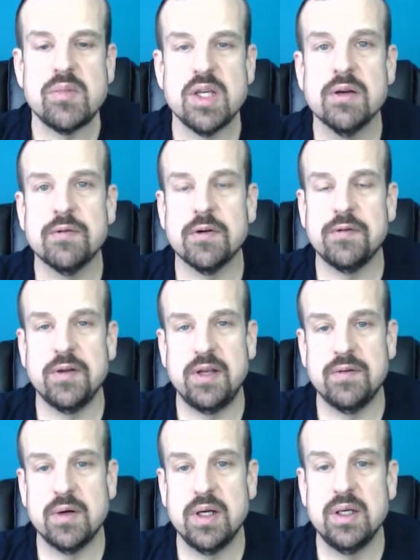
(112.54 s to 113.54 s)
for
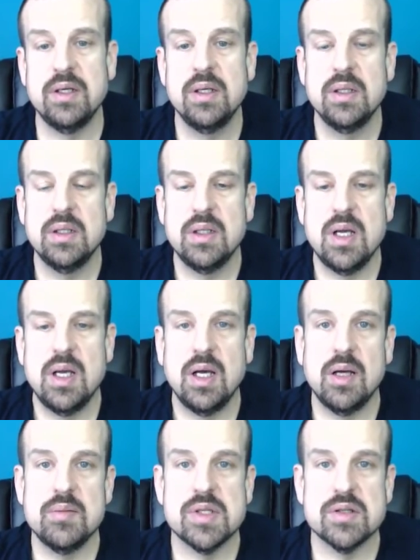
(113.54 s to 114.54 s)
flavoring.
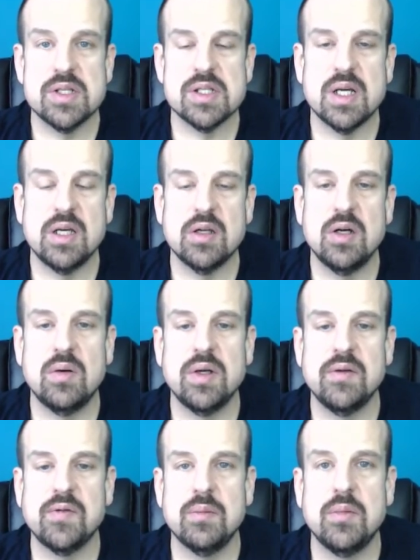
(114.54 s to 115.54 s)
So it's just kind of
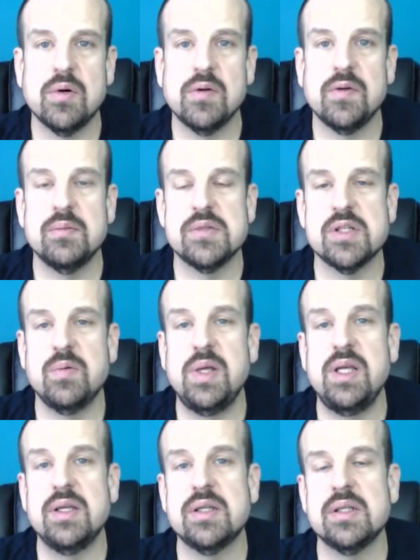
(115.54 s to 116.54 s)
going from
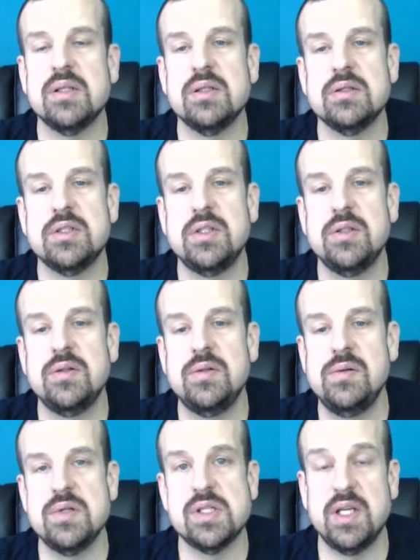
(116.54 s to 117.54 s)
sweet
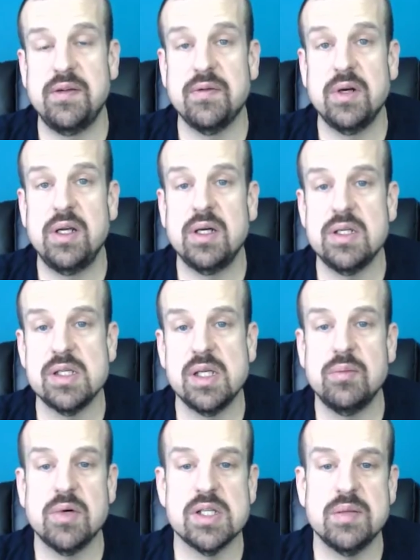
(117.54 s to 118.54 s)
to savory on
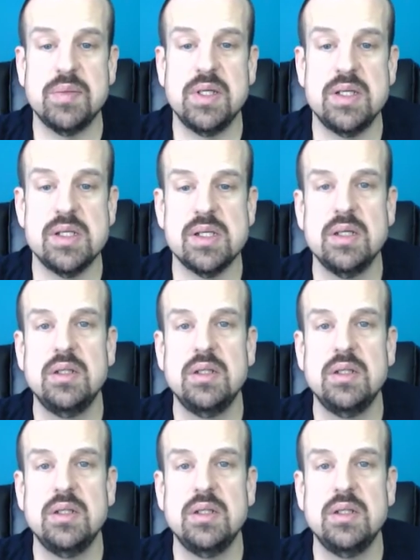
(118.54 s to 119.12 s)
some recipes.